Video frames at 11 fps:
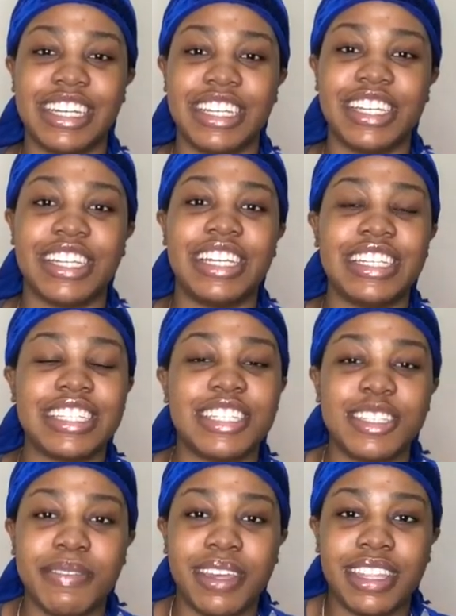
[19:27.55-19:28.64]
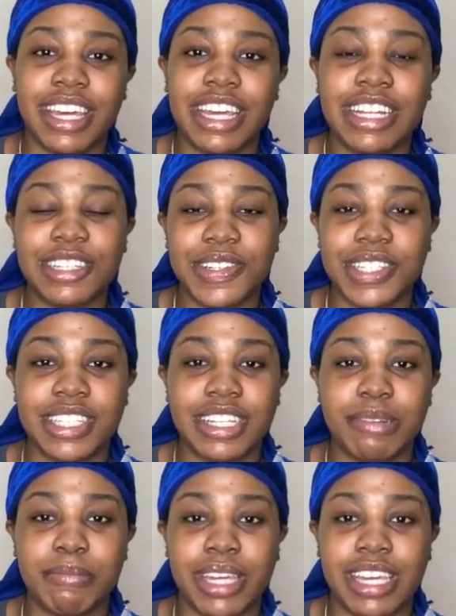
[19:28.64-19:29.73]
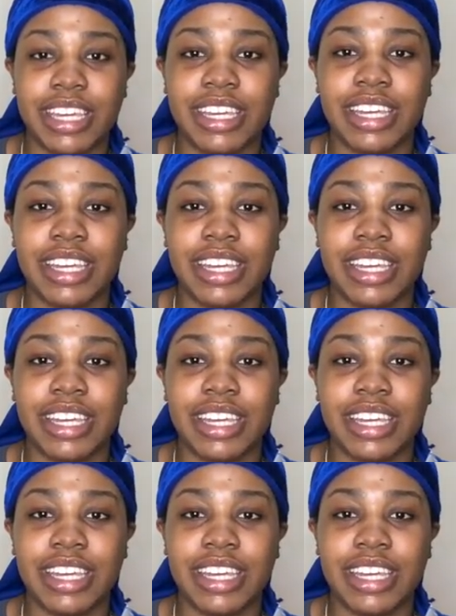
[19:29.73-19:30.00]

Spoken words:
you know, listen to me and they're interested in me.